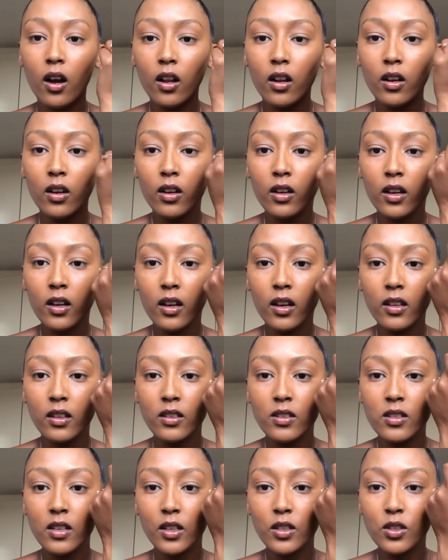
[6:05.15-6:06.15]
look,
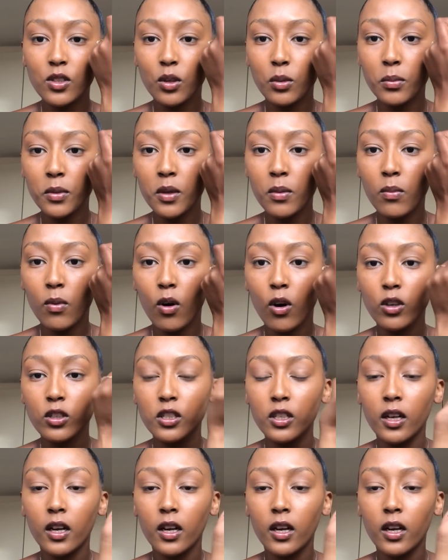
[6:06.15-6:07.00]
there's like so many marks